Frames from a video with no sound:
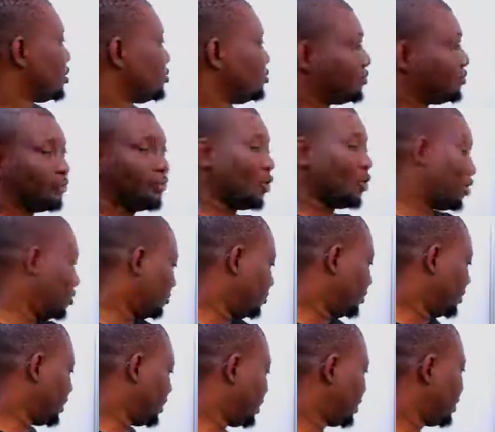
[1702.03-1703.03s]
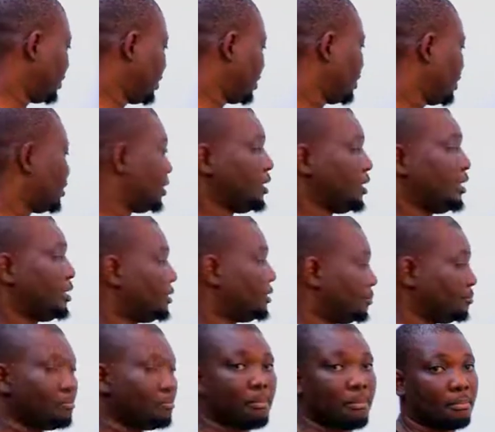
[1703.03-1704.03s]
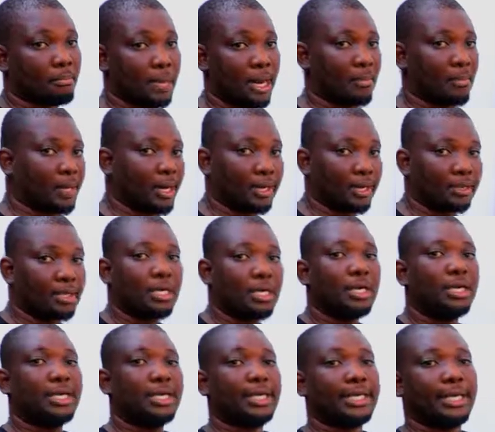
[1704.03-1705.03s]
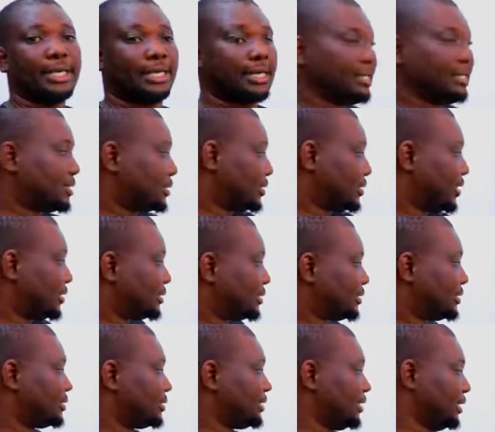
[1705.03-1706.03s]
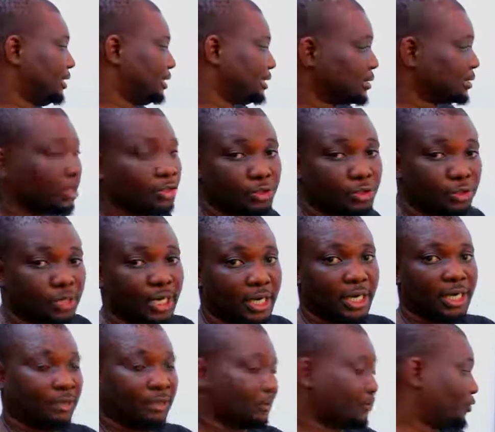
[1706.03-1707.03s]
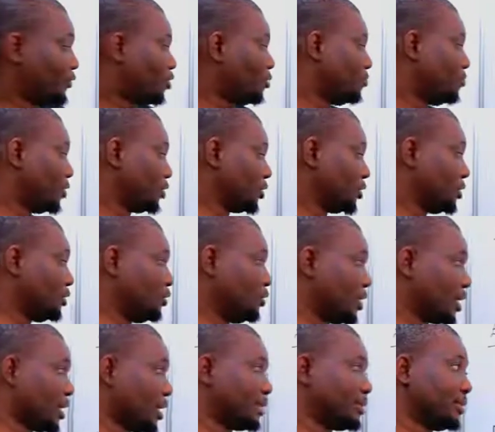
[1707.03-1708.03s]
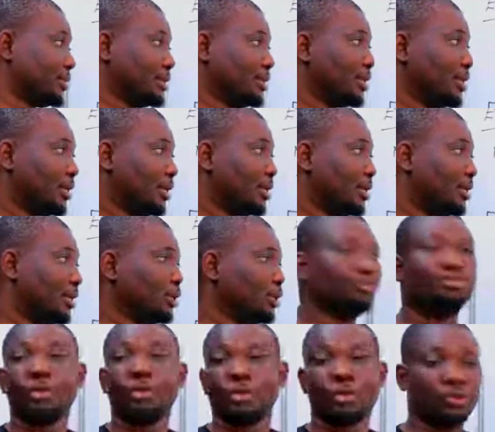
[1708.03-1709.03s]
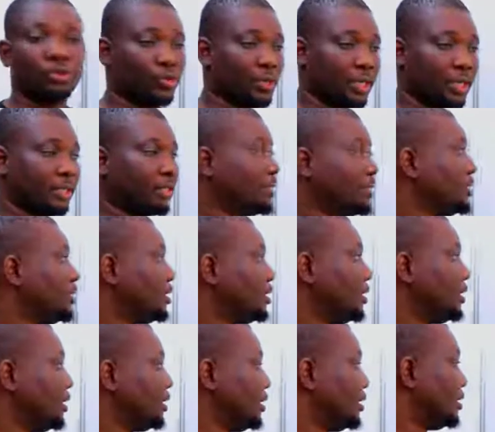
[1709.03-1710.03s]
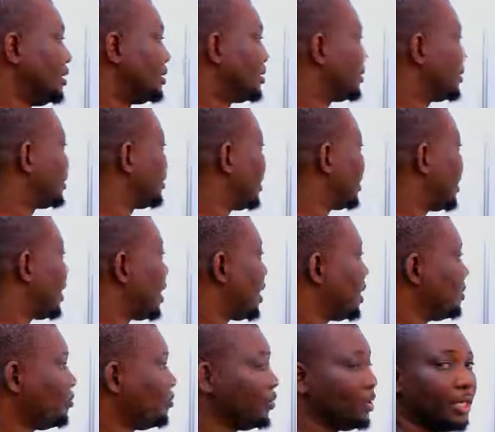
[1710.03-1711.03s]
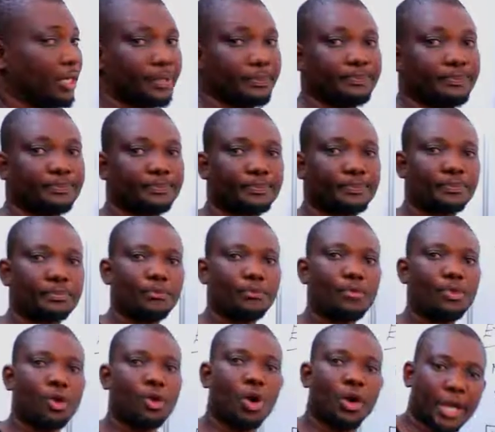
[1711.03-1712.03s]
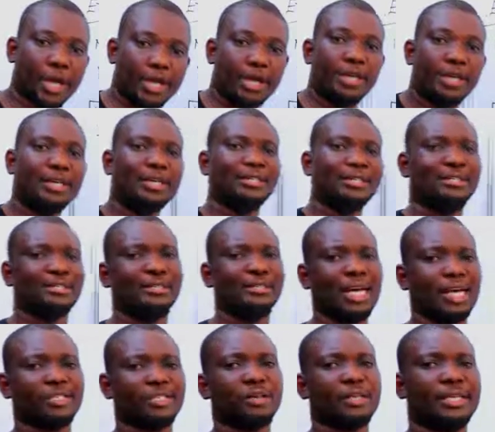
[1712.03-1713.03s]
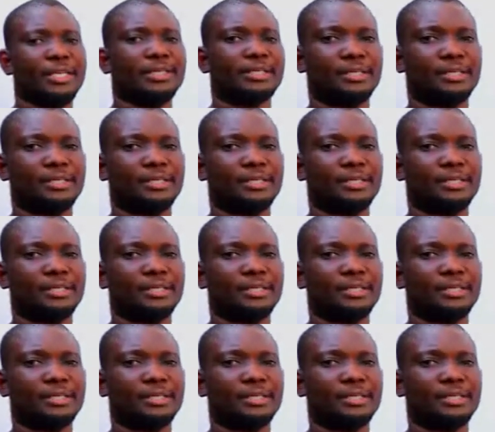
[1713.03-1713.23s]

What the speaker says: formed in mammal. In insects, it is not urea formed, but uric acid. In protozoa, it is ammonia. Okay, that is on